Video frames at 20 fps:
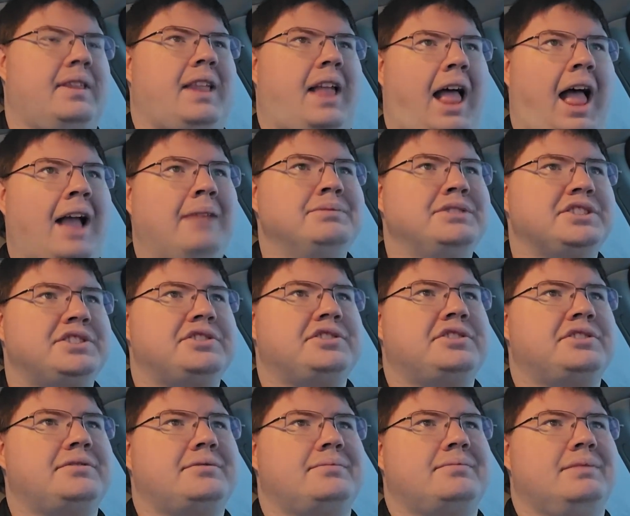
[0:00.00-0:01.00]
I'm just
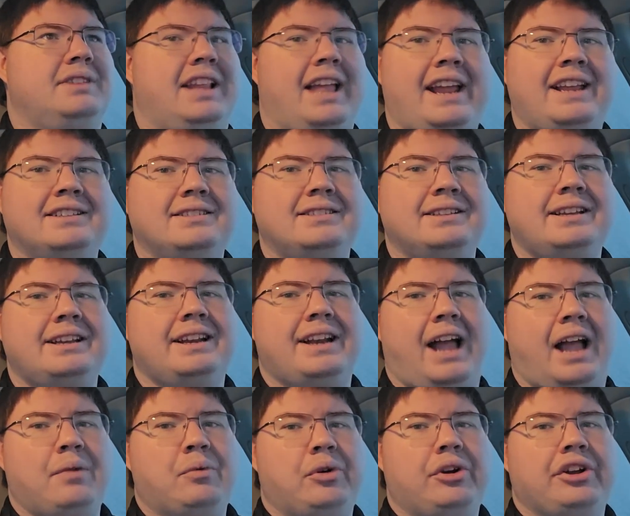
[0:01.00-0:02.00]
lazy and
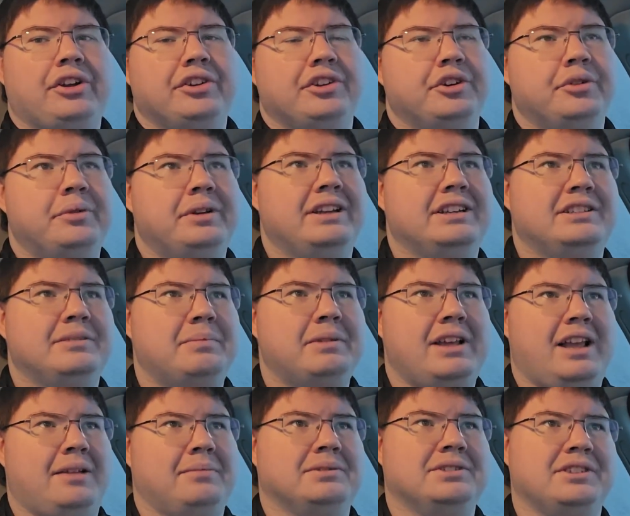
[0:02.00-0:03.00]
I want a GUI to be
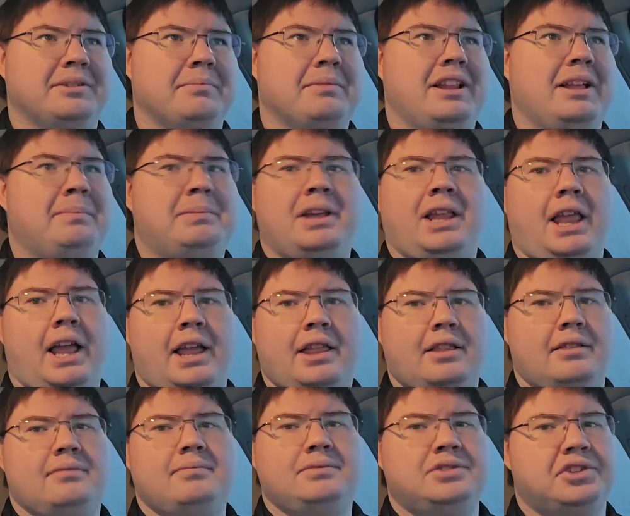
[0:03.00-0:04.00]
able to manipulate
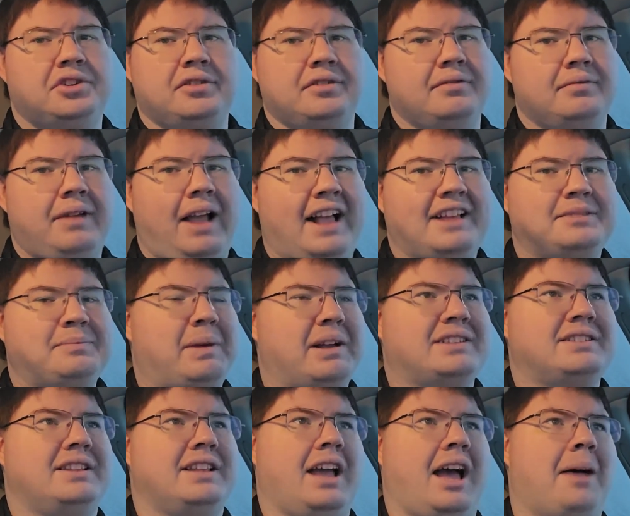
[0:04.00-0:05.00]
certain
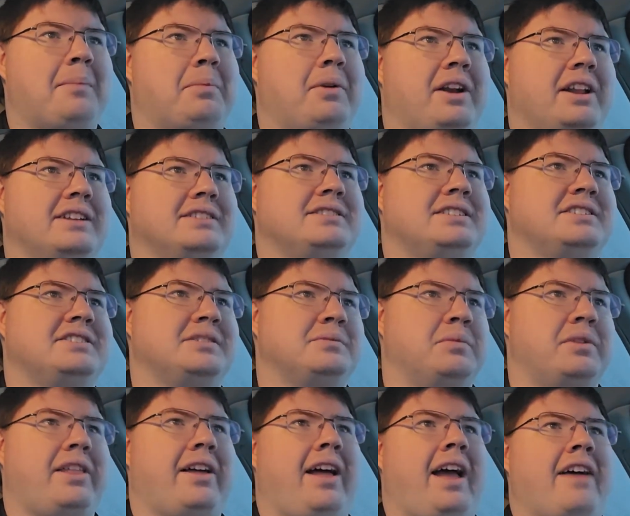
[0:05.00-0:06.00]
aspects of the operating system
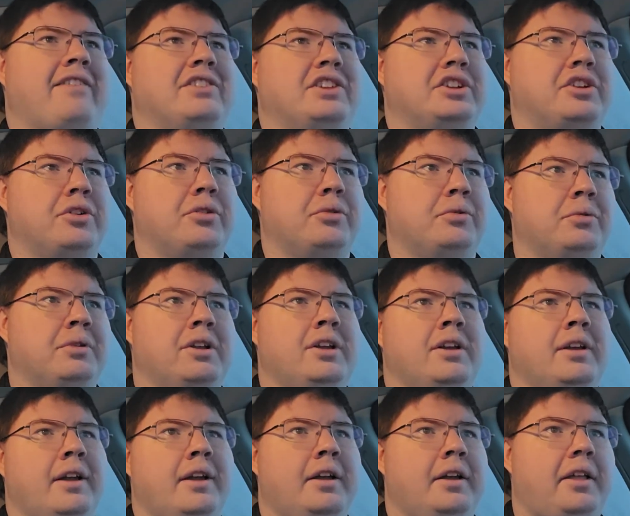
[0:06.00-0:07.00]
without having to go
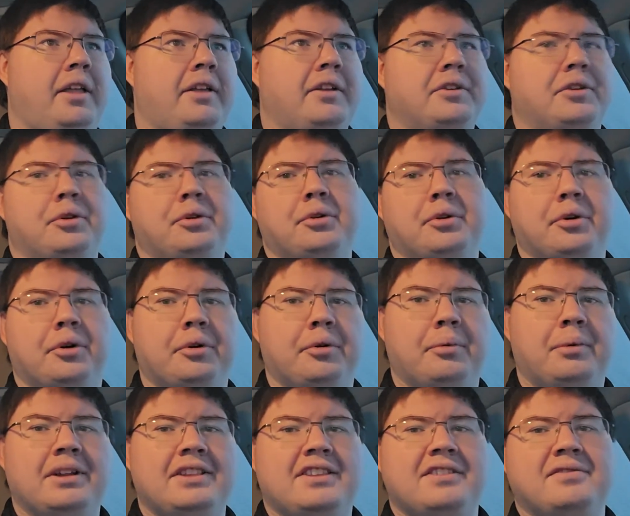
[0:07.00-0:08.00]
Google
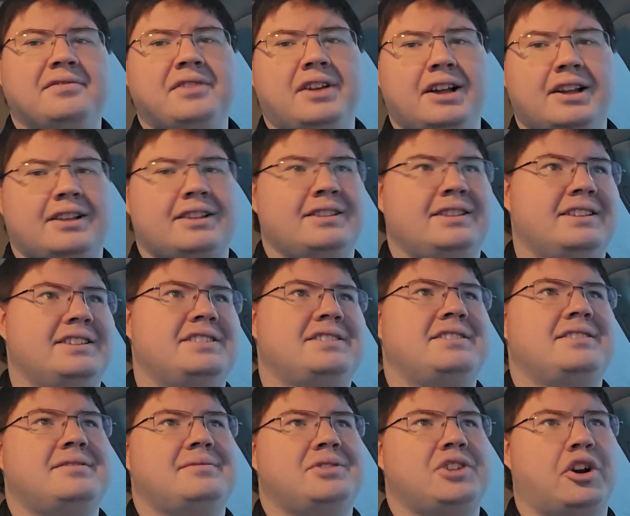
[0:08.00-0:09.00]
what the fuck
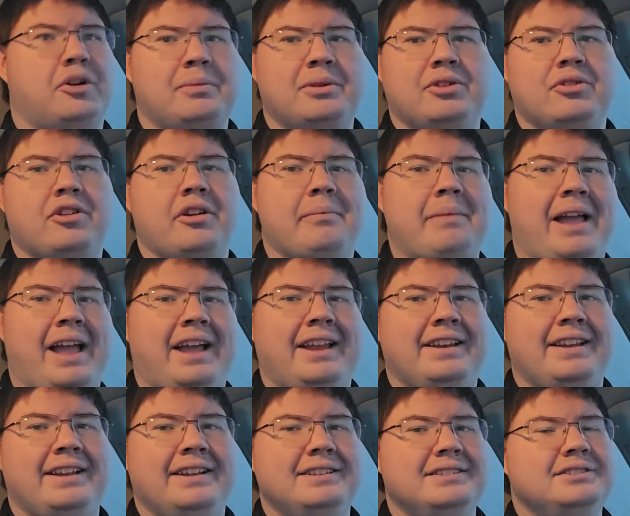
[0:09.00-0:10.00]
this terminal
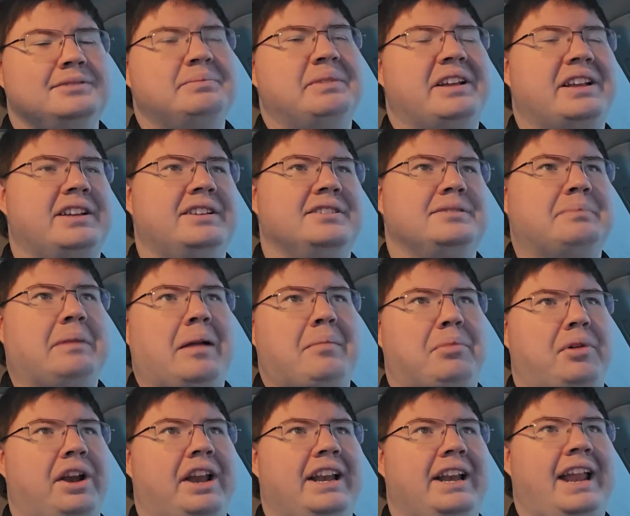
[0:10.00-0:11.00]
command is, because my
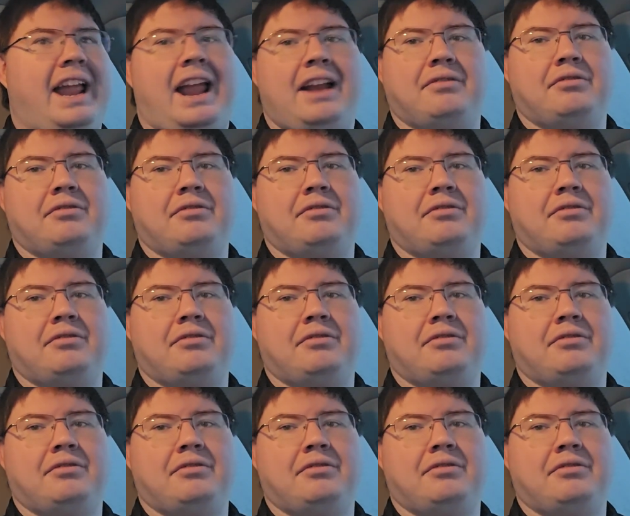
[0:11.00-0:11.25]
brain can't